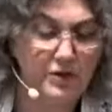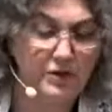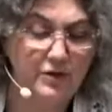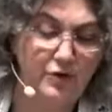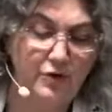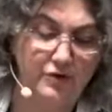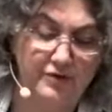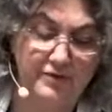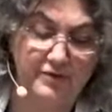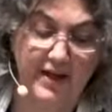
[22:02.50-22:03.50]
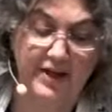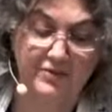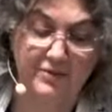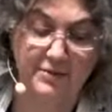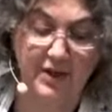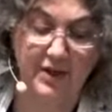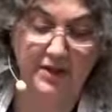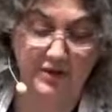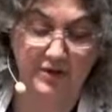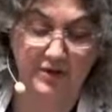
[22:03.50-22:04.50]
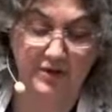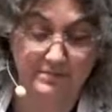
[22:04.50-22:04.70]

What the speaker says: the source of life and blessing.